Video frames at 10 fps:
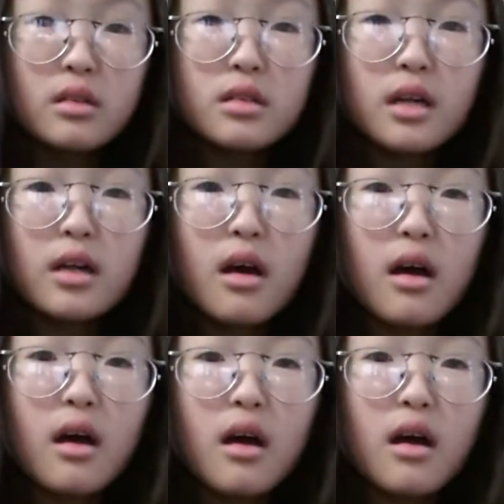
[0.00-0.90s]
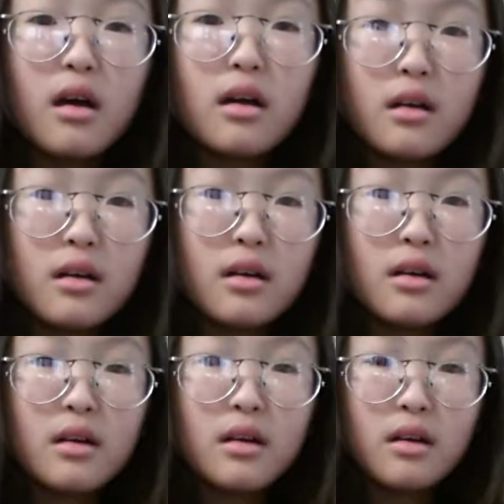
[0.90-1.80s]
Ta-da!
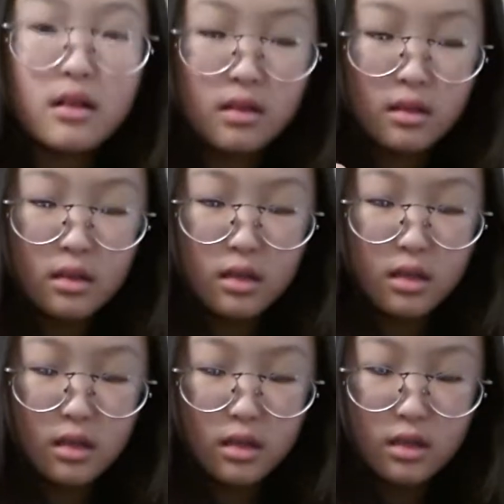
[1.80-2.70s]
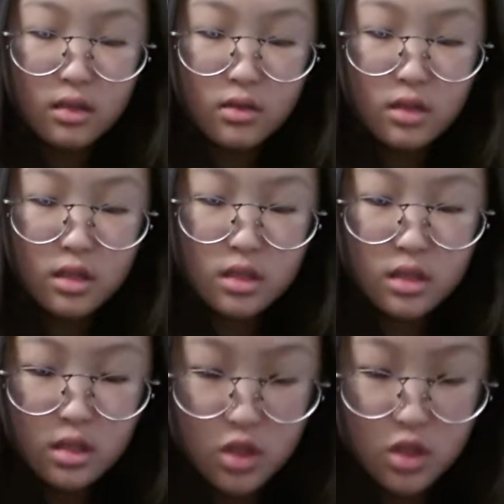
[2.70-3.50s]
And you can just like